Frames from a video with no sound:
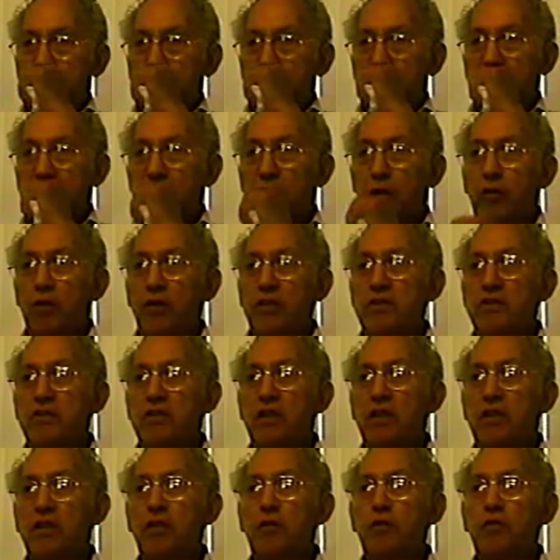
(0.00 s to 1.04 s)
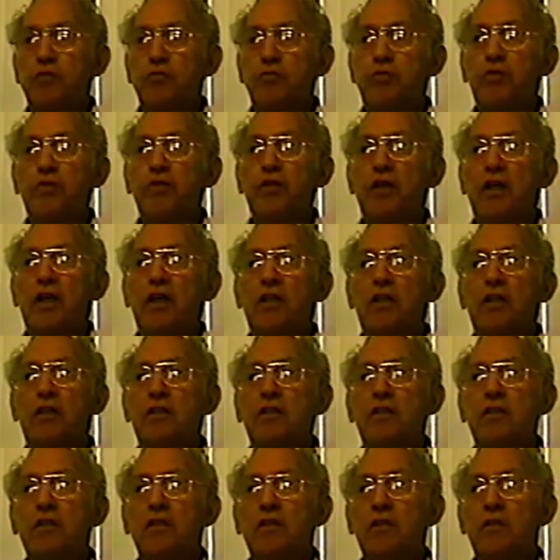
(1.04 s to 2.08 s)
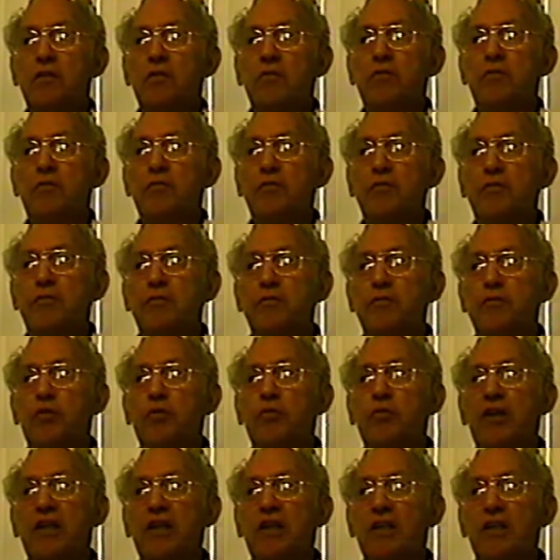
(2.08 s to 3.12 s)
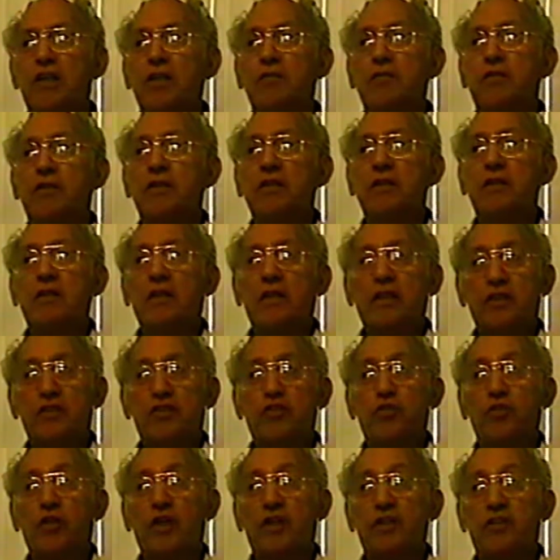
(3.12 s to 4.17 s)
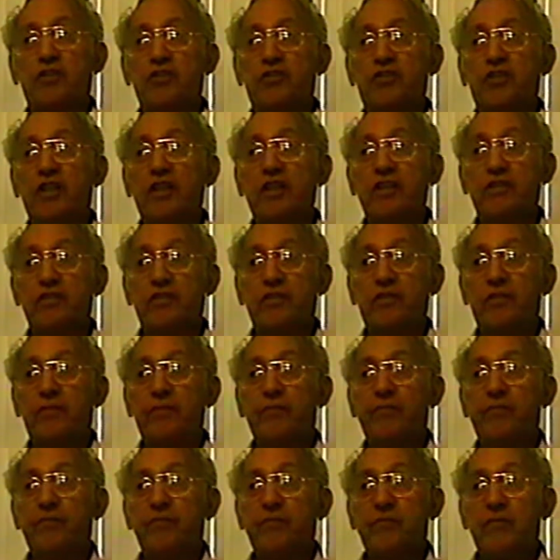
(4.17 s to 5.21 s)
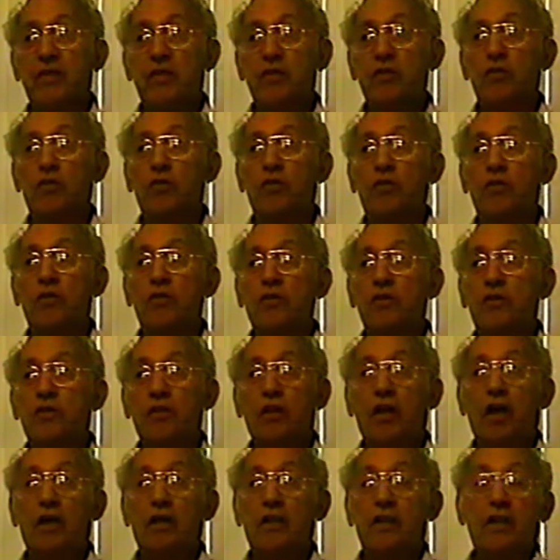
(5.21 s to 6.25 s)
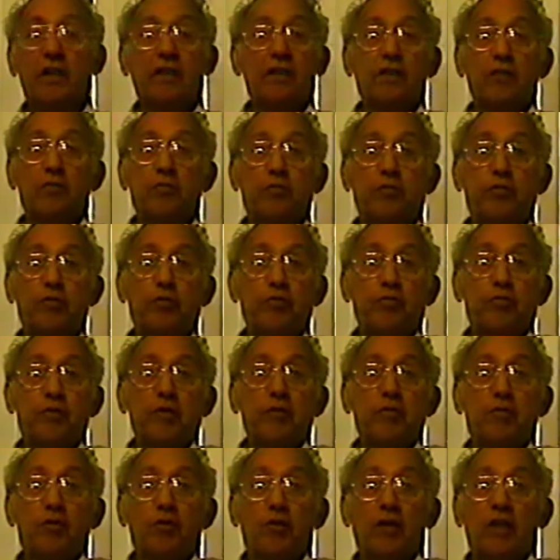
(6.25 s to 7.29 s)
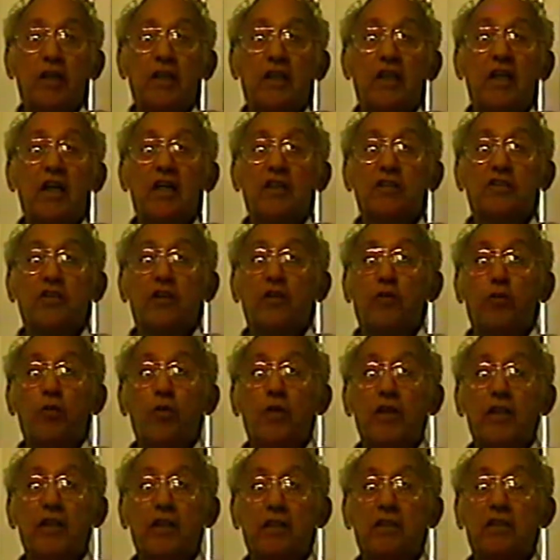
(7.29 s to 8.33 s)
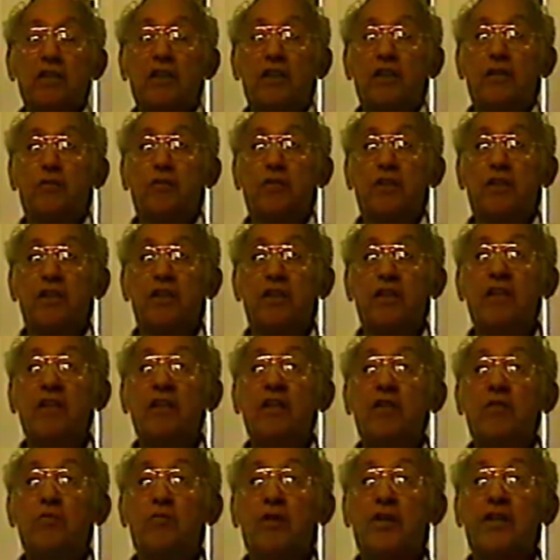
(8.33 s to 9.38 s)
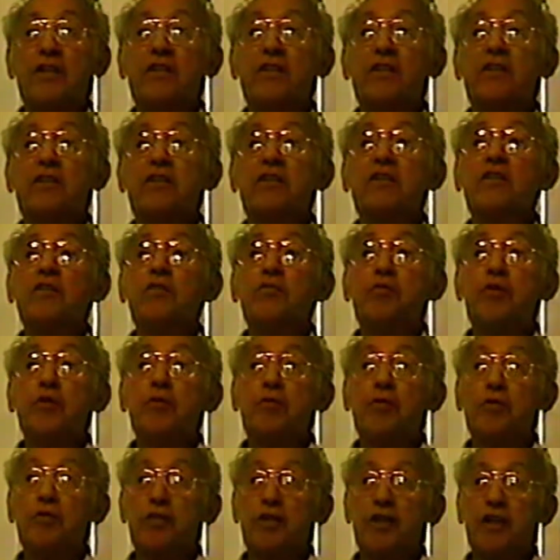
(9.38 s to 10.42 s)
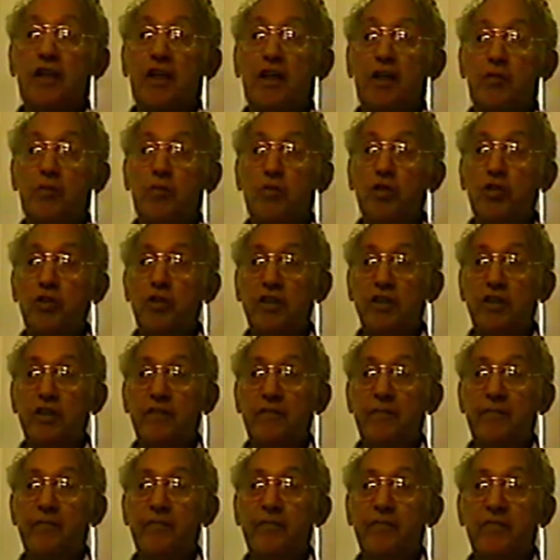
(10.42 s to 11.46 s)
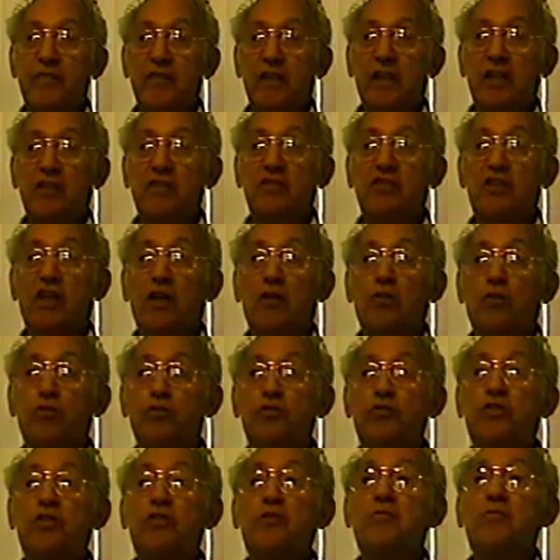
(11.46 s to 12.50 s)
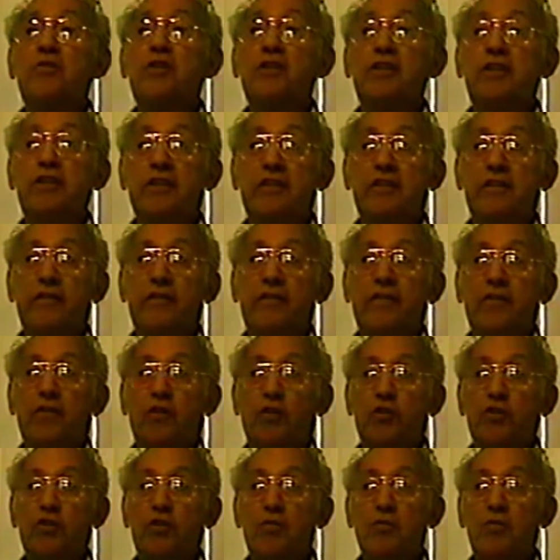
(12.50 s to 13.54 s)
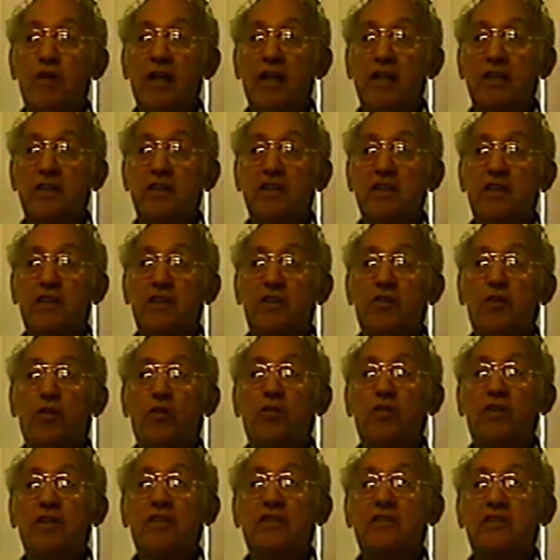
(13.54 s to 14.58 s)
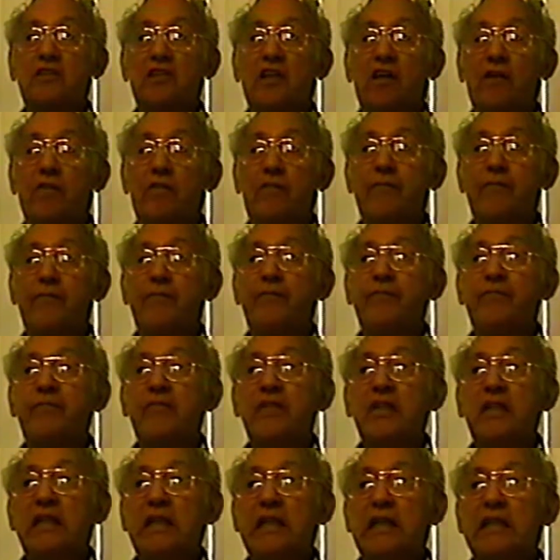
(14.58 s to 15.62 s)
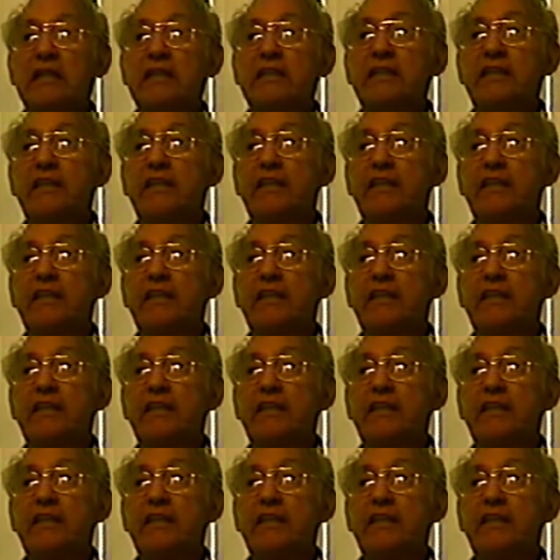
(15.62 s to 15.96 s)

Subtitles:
there was pretty hard to make a living in the United States, you know. Not the poor people like us that work and everything, but the people that got money, they start losing money on the market and all that stuff. And